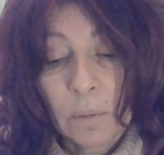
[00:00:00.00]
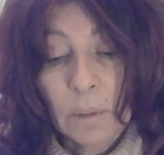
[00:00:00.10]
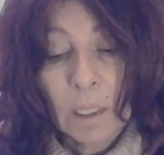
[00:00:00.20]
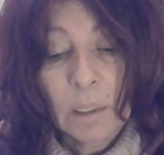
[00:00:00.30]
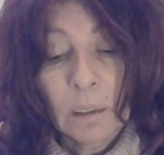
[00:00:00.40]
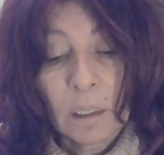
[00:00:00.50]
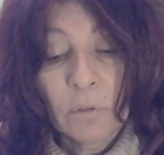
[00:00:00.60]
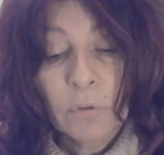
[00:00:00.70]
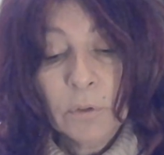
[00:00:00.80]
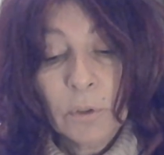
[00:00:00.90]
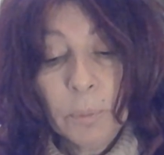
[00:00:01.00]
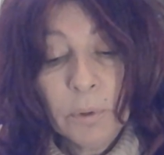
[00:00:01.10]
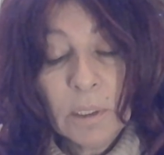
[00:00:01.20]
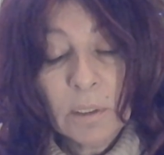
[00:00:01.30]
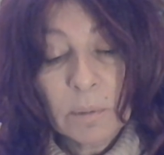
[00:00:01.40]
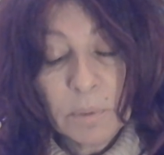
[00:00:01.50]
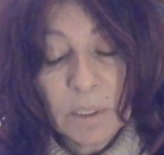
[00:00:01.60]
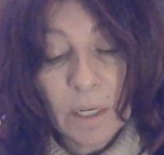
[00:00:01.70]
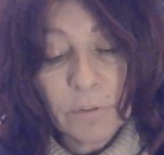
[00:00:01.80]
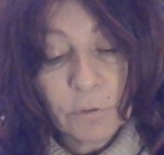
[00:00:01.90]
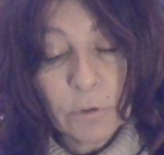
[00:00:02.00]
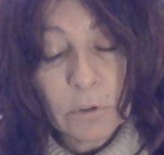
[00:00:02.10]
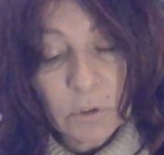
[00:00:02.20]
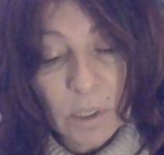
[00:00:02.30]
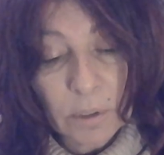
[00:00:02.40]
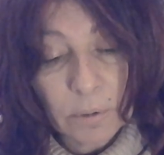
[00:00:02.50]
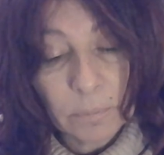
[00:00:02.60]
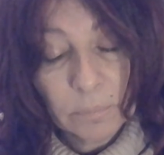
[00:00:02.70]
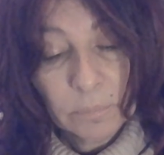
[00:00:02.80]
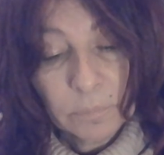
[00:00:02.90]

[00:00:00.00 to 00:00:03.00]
okay? I feel they're putting themselves first here.